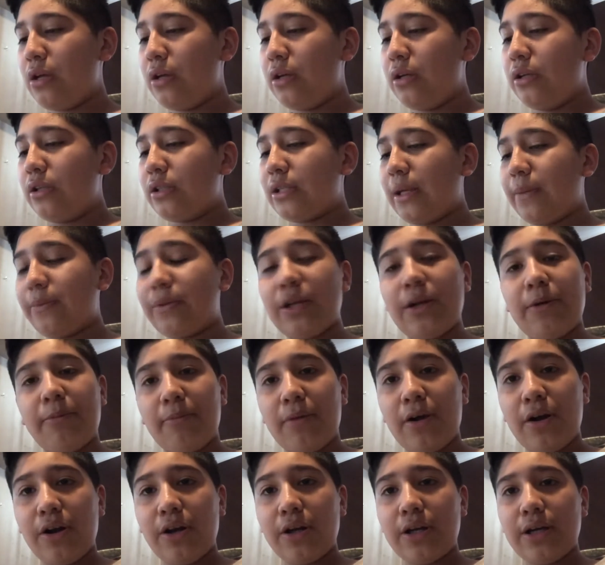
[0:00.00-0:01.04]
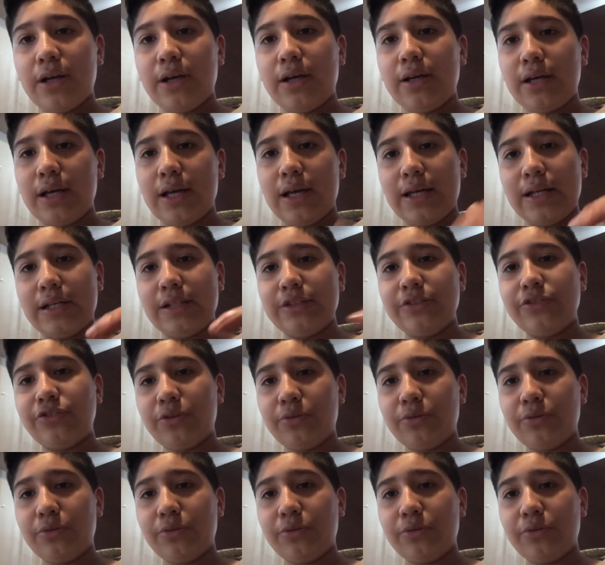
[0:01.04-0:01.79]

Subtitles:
Captain America and his